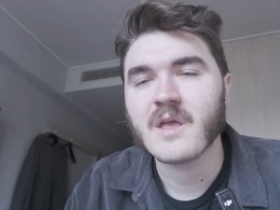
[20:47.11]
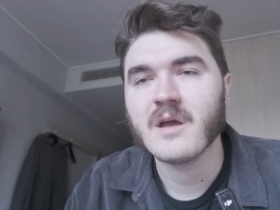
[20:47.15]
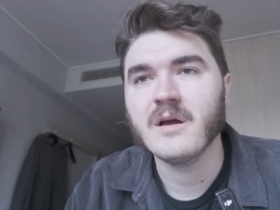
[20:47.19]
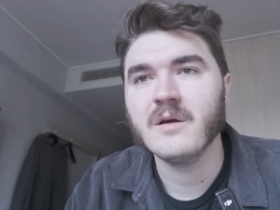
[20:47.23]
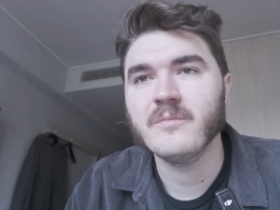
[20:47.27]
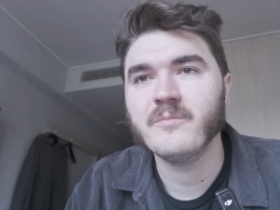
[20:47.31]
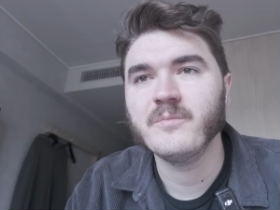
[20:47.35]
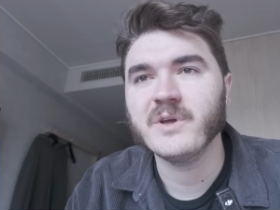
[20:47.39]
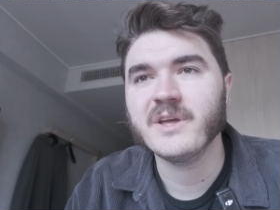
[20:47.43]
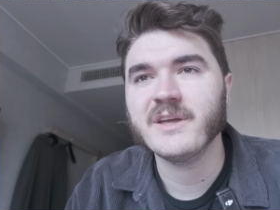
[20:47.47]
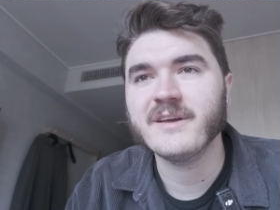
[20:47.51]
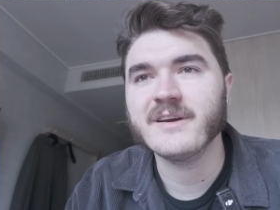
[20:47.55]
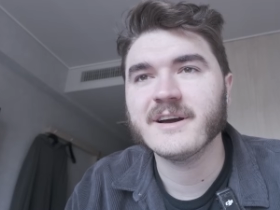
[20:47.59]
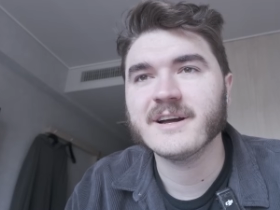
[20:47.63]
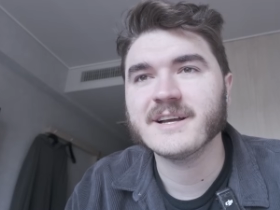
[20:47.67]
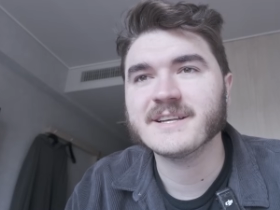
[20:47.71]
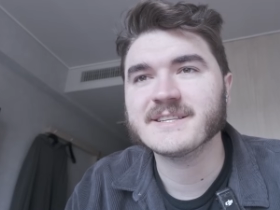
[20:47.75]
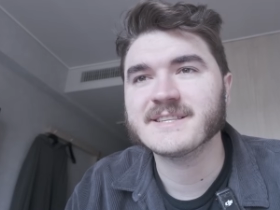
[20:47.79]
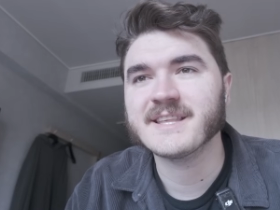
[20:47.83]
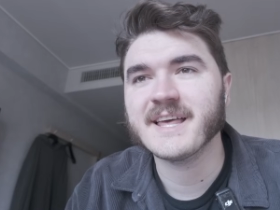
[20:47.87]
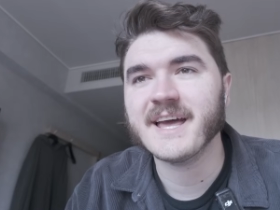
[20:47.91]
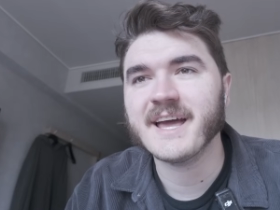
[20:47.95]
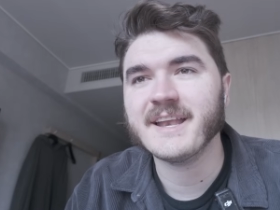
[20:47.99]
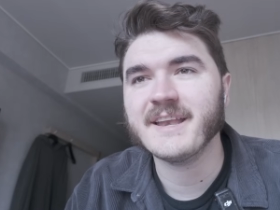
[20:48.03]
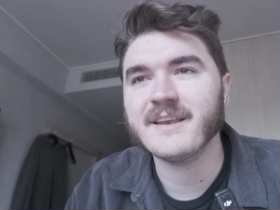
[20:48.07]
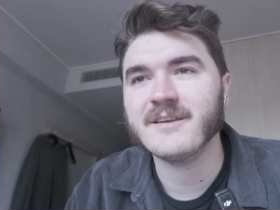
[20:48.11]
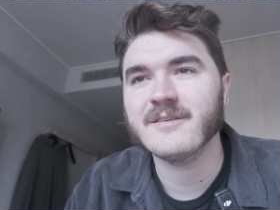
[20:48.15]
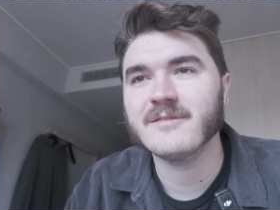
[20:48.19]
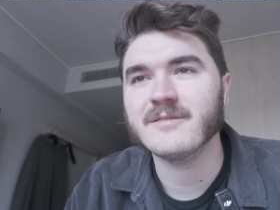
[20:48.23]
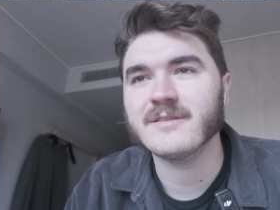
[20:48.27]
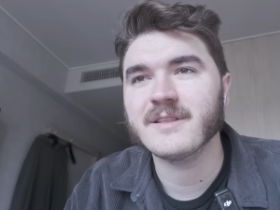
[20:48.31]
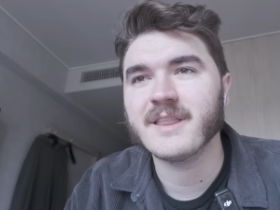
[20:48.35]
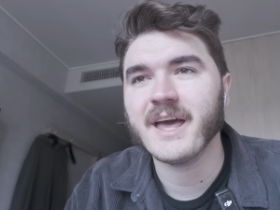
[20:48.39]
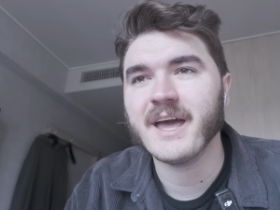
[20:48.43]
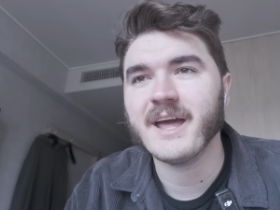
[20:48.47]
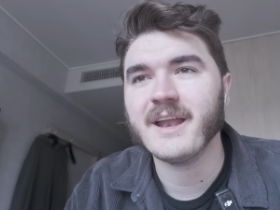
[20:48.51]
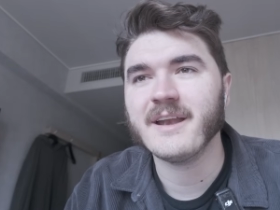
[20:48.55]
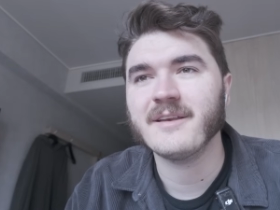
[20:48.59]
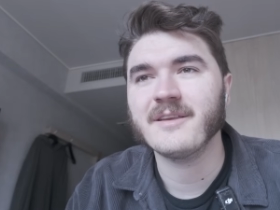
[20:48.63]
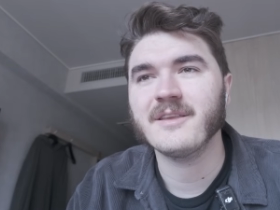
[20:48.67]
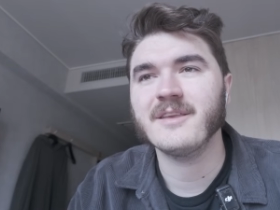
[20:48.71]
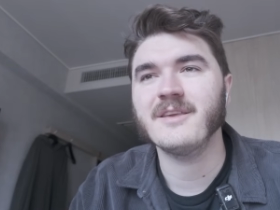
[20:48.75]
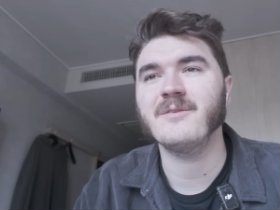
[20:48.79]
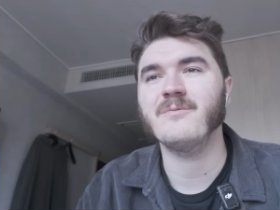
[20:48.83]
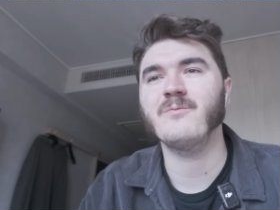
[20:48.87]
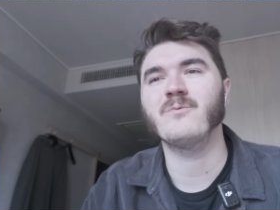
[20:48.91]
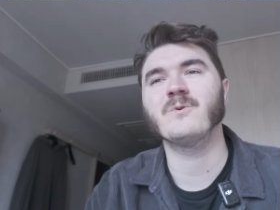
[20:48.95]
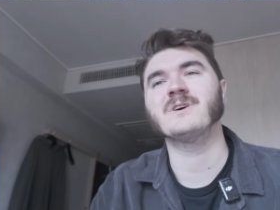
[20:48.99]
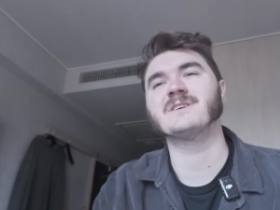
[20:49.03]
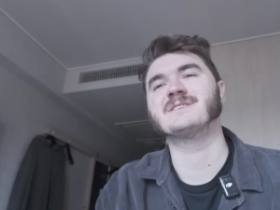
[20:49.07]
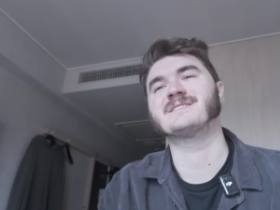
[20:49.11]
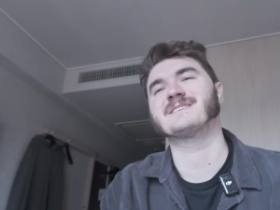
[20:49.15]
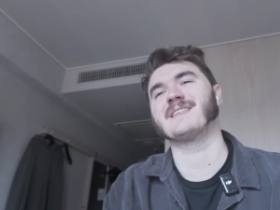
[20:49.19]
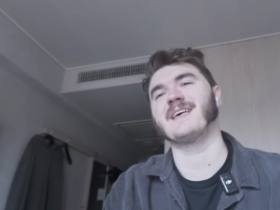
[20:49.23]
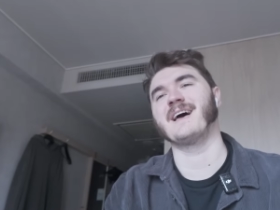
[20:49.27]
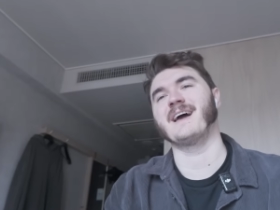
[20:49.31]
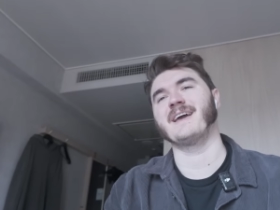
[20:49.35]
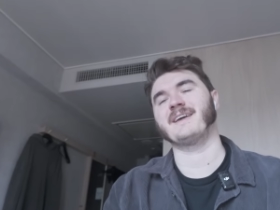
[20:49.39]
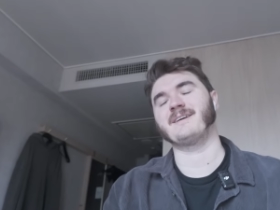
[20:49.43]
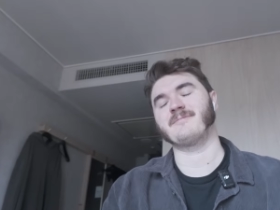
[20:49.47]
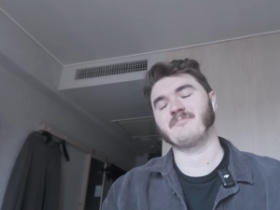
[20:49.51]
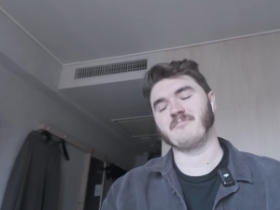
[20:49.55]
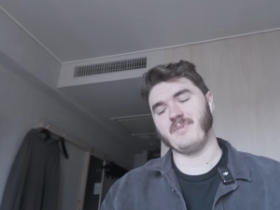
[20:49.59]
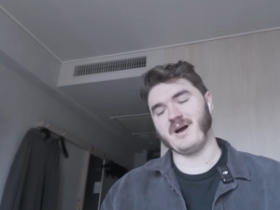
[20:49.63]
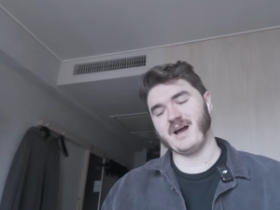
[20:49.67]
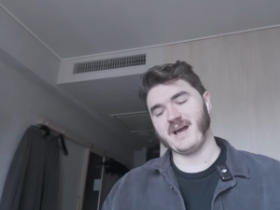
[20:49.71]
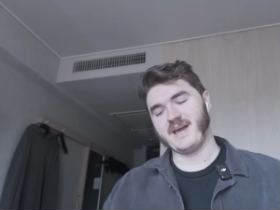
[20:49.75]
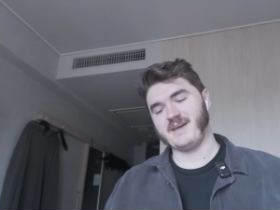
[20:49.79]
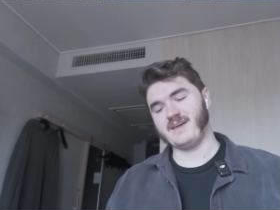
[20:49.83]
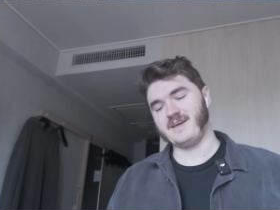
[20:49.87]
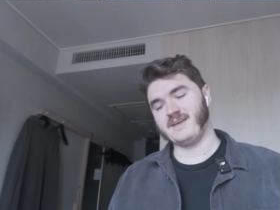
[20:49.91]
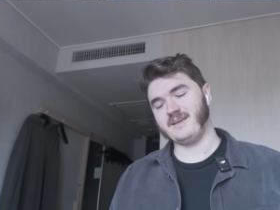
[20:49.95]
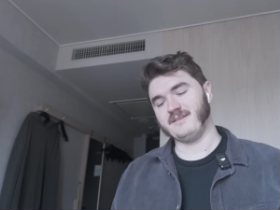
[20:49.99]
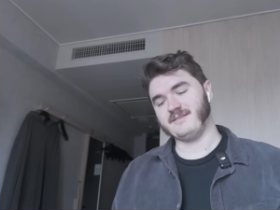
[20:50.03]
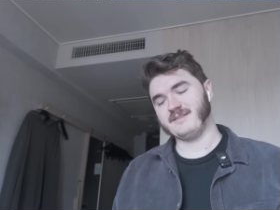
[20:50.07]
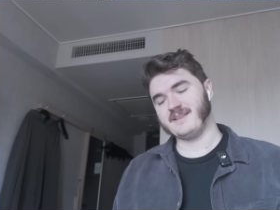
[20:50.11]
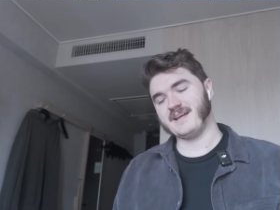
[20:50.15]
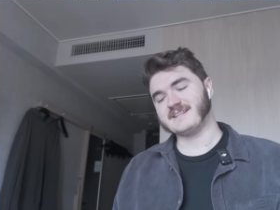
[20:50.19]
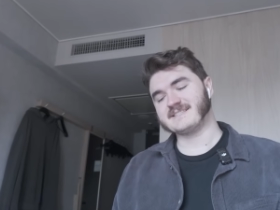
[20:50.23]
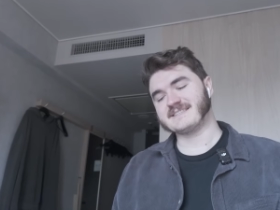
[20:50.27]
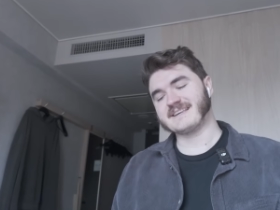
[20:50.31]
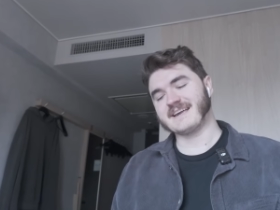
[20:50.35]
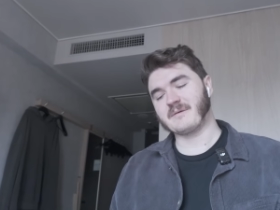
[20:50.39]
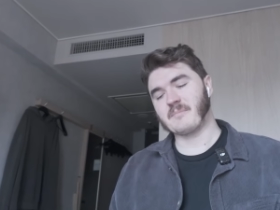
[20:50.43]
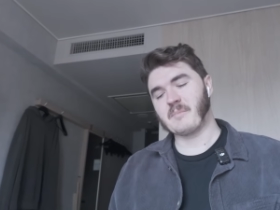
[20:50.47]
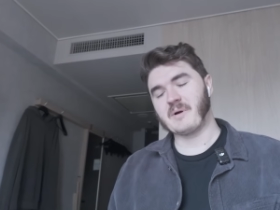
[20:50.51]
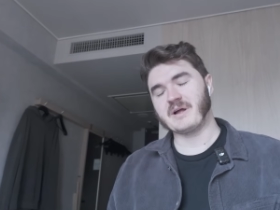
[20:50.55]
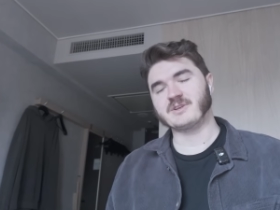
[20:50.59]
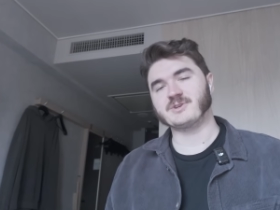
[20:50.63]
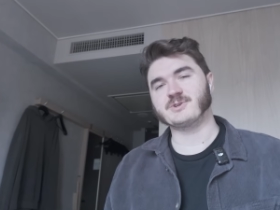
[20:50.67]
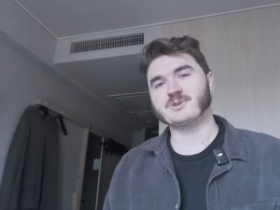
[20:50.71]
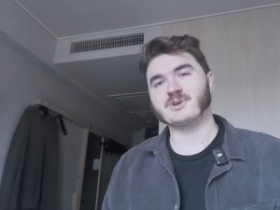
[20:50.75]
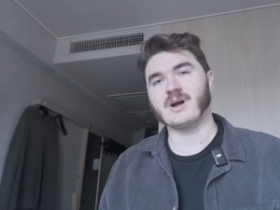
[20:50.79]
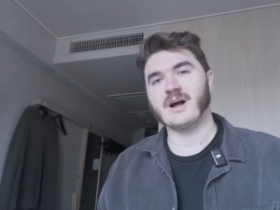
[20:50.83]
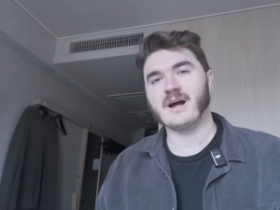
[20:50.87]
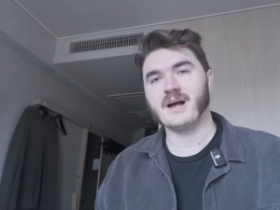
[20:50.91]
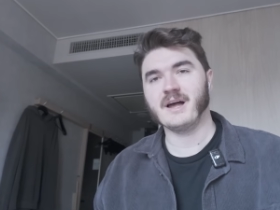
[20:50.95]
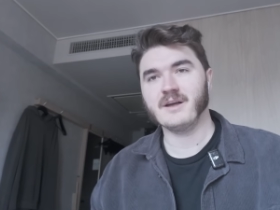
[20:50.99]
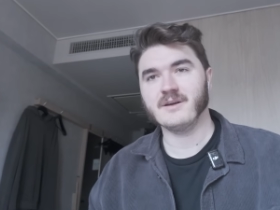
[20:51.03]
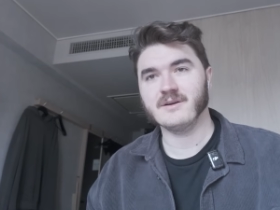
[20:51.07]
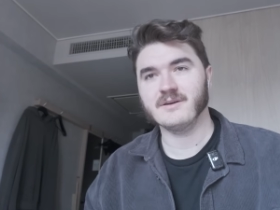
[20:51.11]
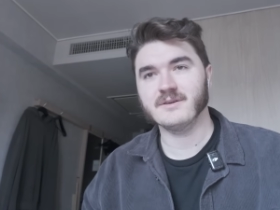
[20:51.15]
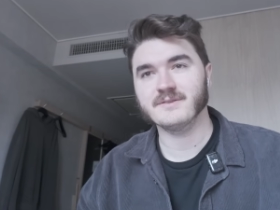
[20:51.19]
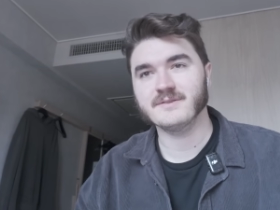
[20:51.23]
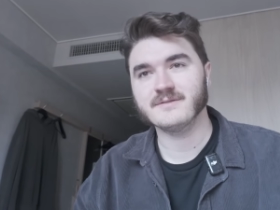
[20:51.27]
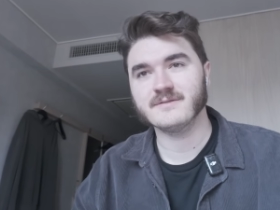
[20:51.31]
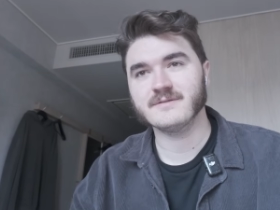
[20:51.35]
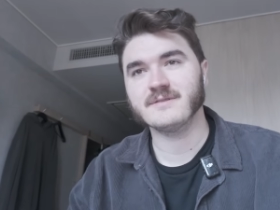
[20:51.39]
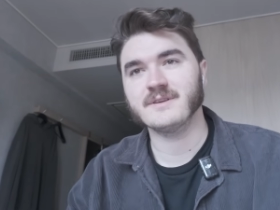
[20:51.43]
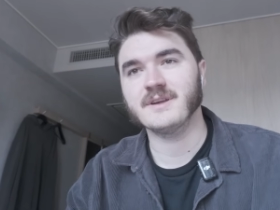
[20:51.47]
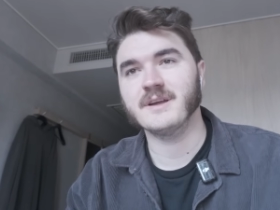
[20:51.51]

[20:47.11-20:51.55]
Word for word: Uh, because that that was like my that's like my child.